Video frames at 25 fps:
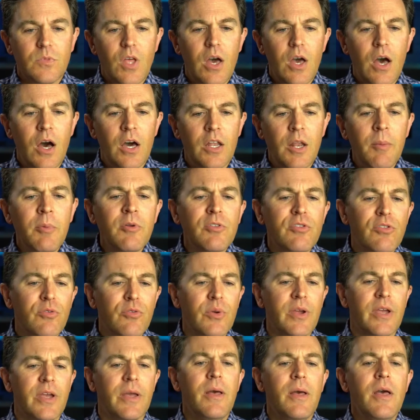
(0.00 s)
Number
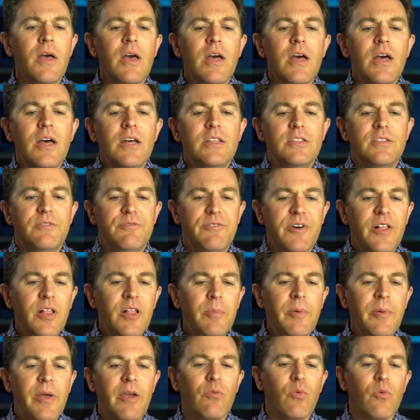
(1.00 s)
3,
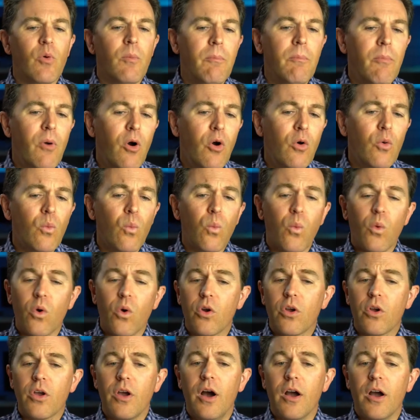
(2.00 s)
develop a remote
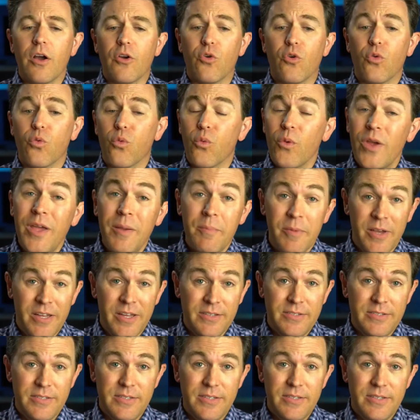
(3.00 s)
work
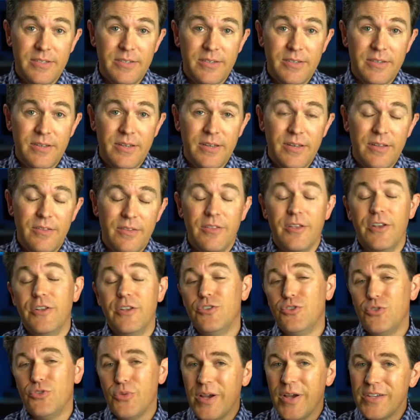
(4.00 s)
agreement that
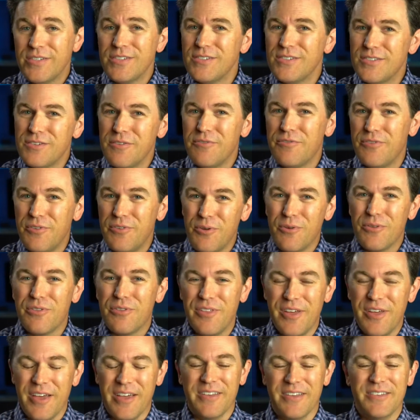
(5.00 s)
addresses a few
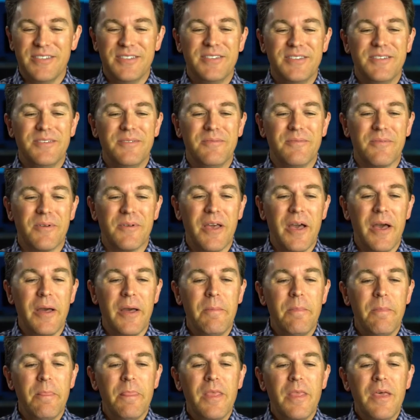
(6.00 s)
things,
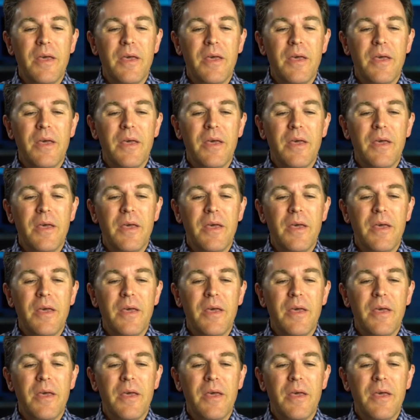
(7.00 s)
okay?